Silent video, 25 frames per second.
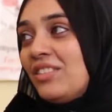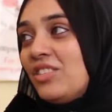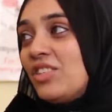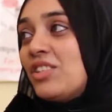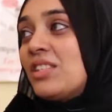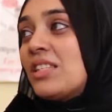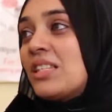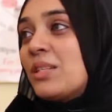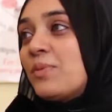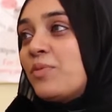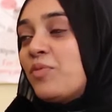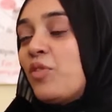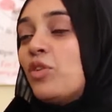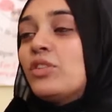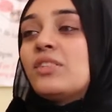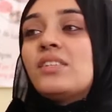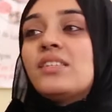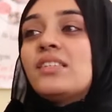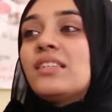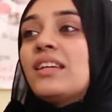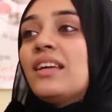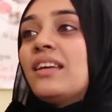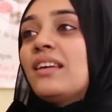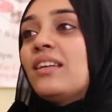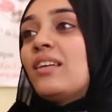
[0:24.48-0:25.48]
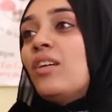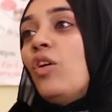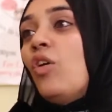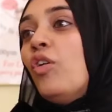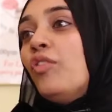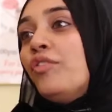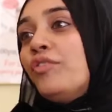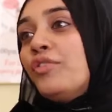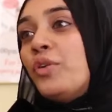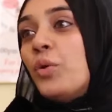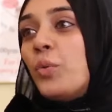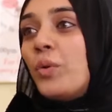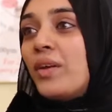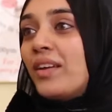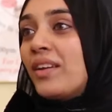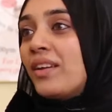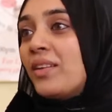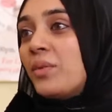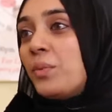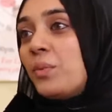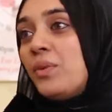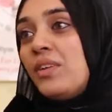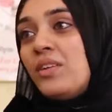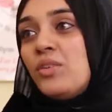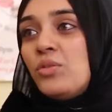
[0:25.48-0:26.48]
just for the sake of
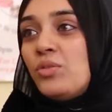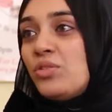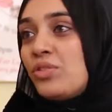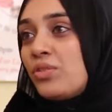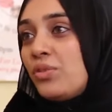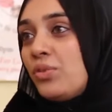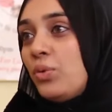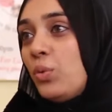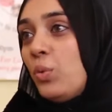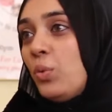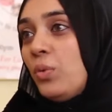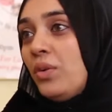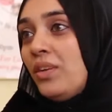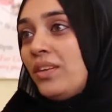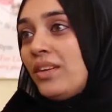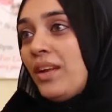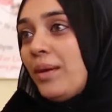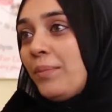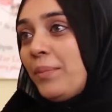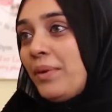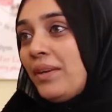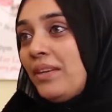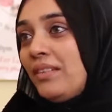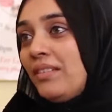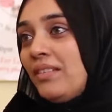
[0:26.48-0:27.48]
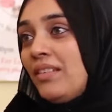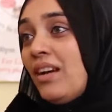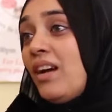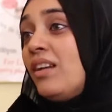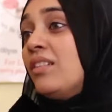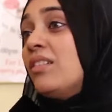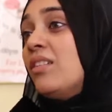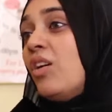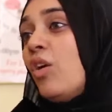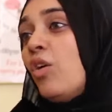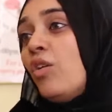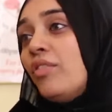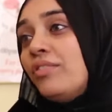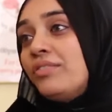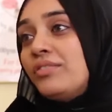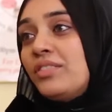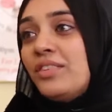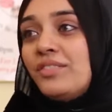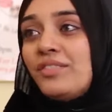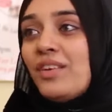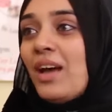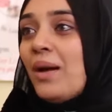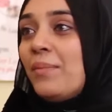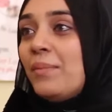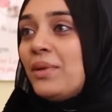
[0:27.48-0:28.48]
doing it, we used to do it. I mean, none
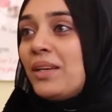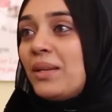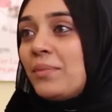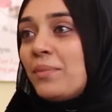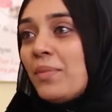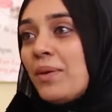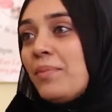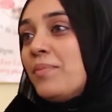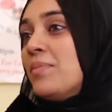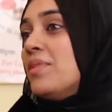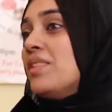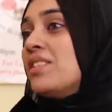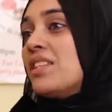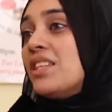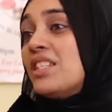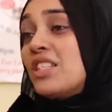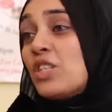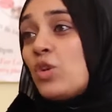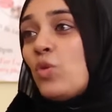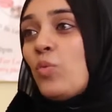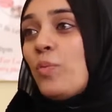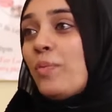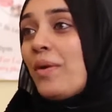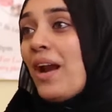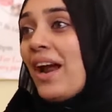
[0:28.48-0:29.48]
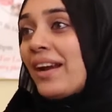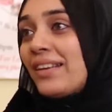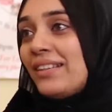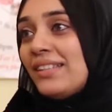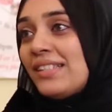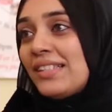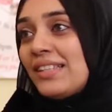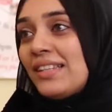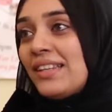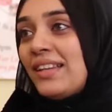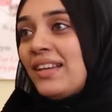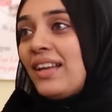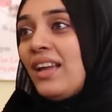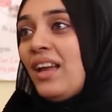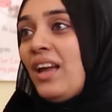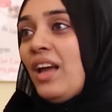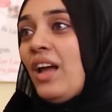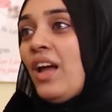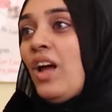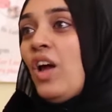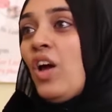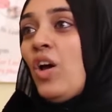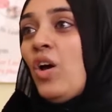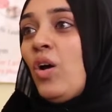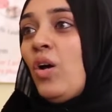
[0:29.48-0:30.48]
of the family members are so practicing.
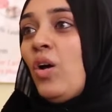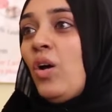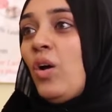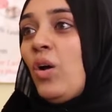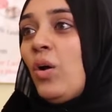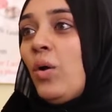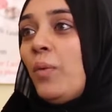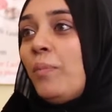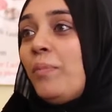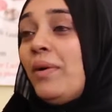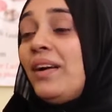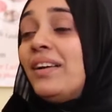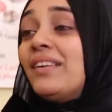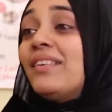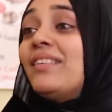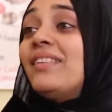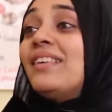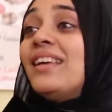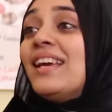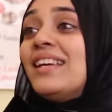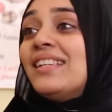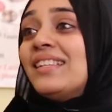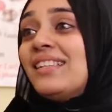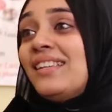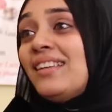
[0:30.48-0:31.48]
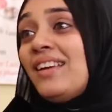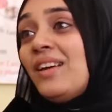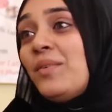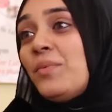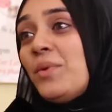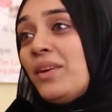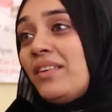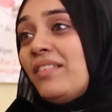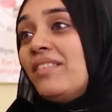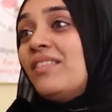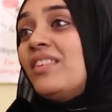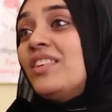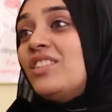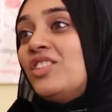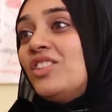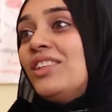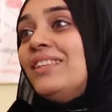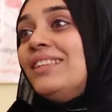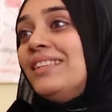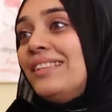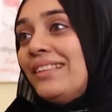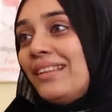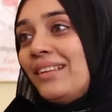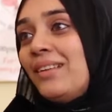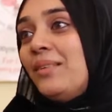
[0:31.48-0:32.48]
But yes, they are very
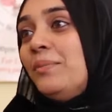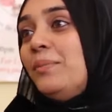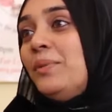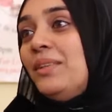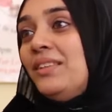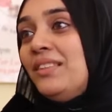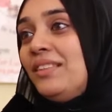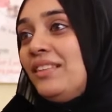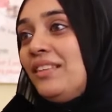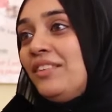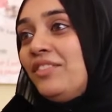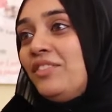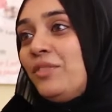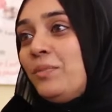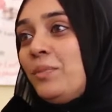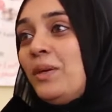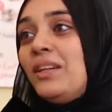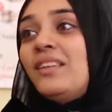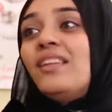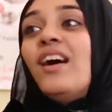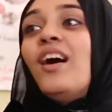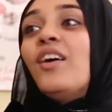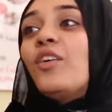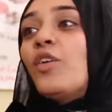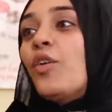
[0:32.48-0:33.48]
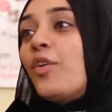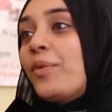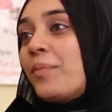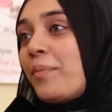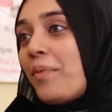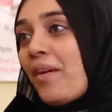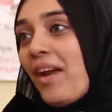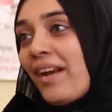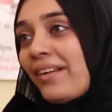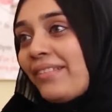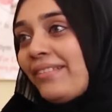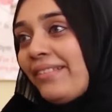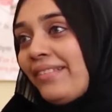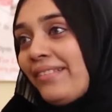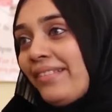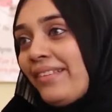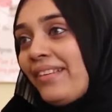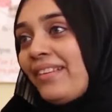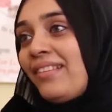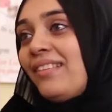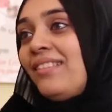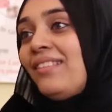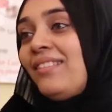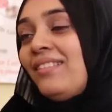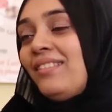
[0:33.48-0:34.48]
rigid in their belief, but they are not
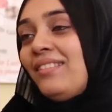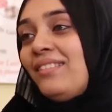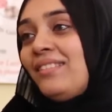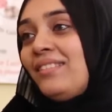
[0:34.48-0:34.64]
practicing.